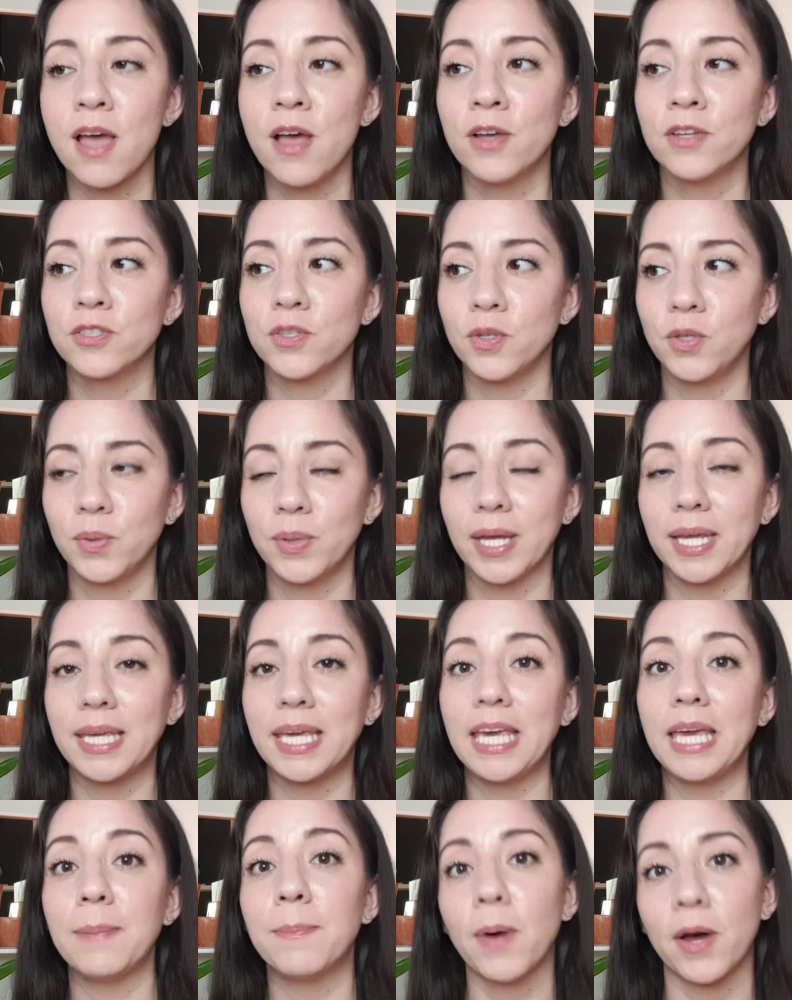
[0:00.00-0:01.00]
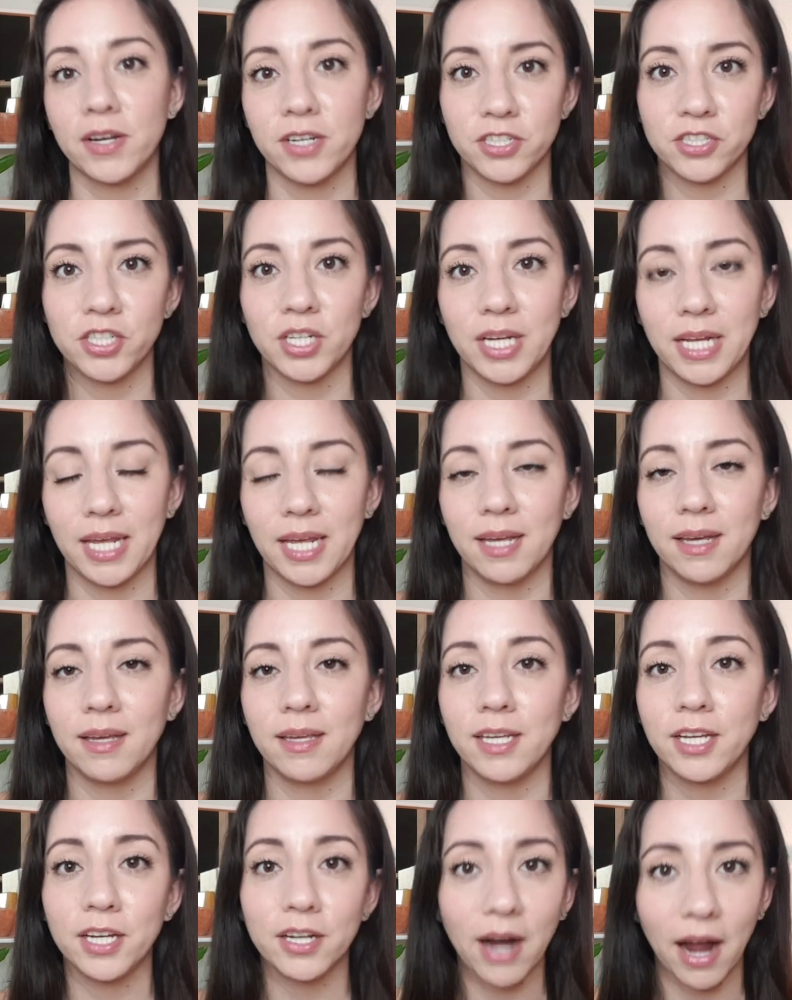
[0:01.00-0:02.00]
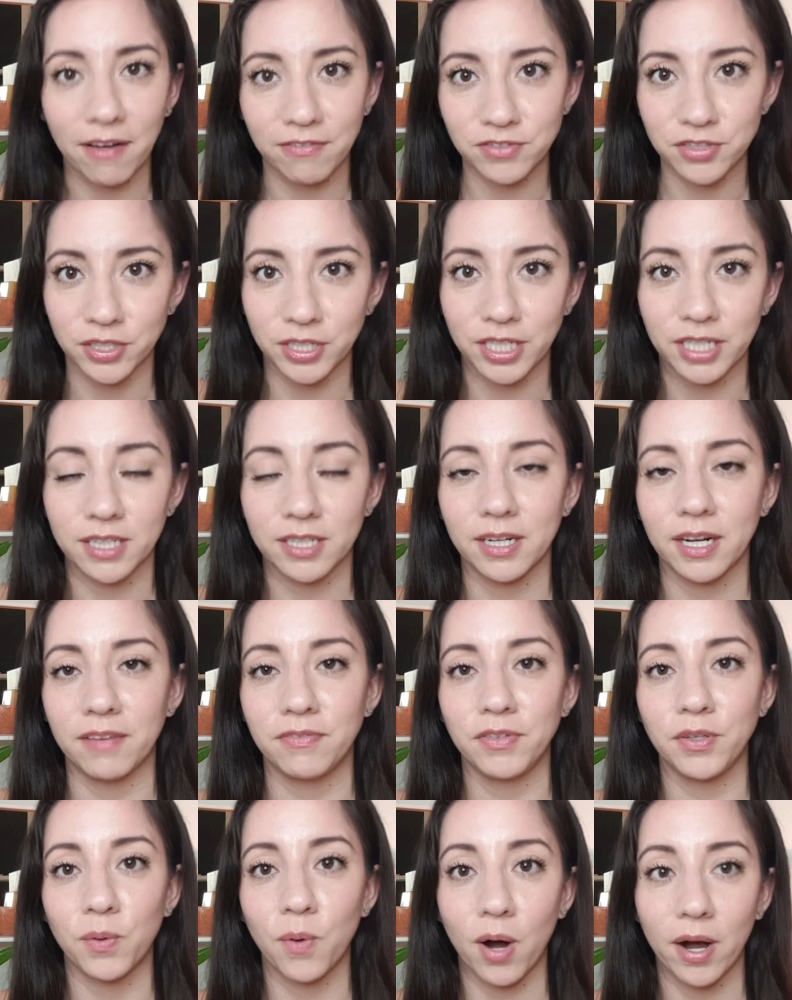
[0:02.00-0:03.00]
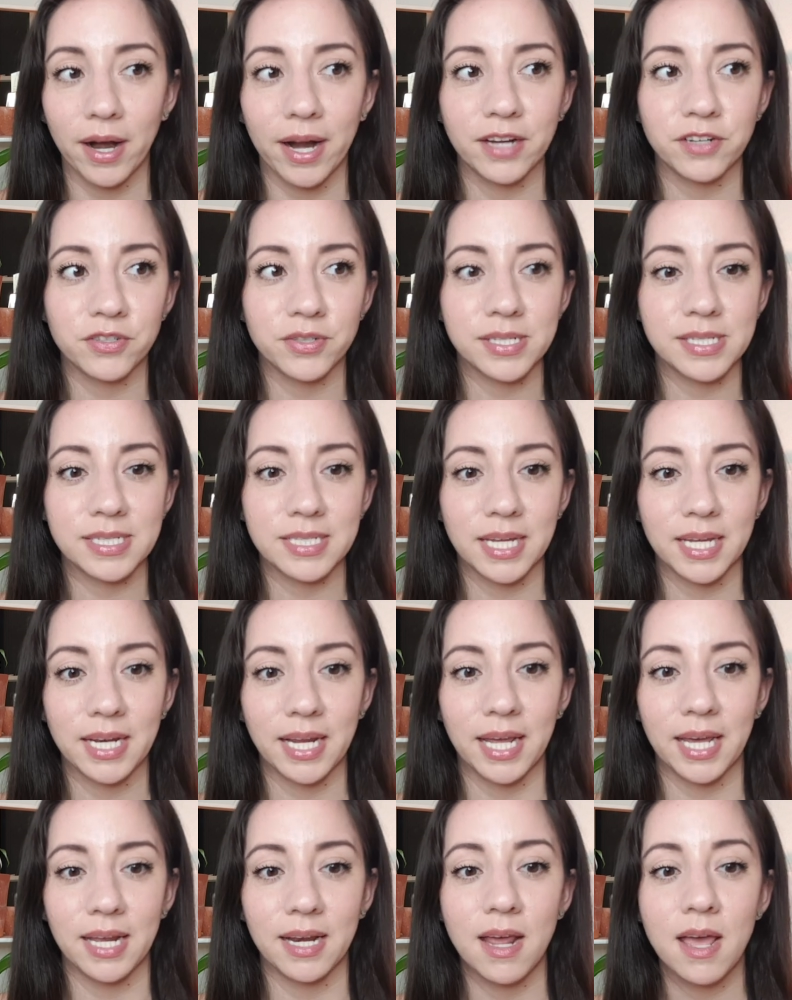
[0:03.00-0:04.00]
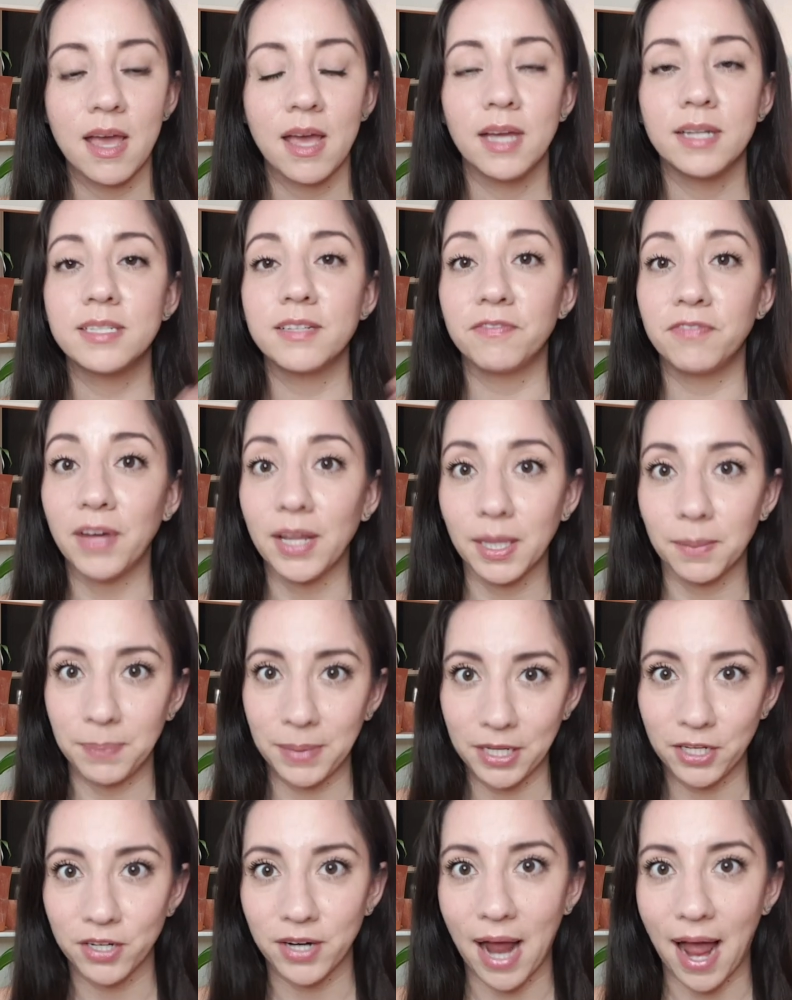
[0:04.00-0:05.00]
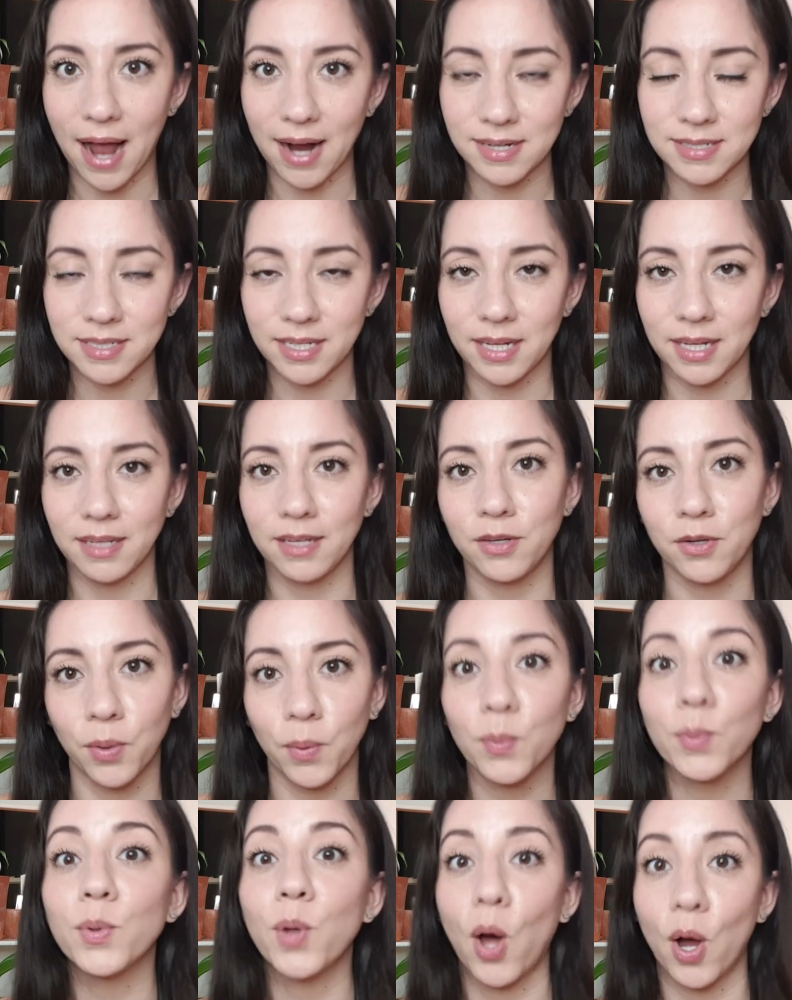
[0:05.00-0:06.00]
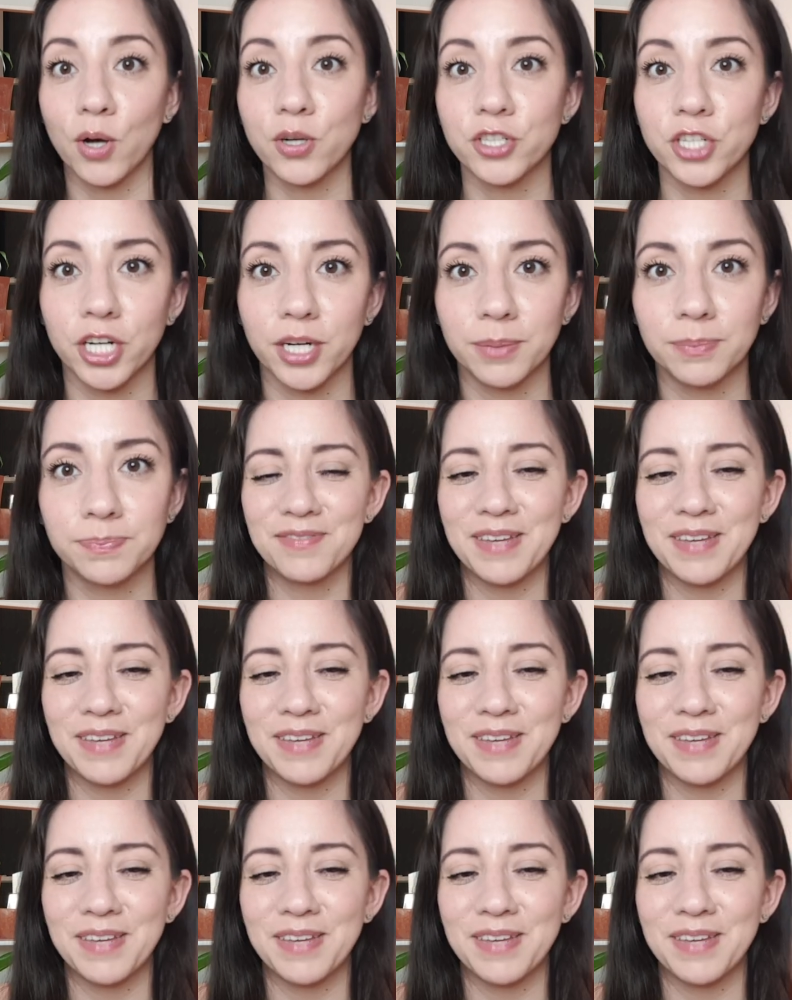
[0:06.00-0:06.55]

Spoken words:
So you can keep auditioning year after year if you are interested in developing your acting, you know, long term.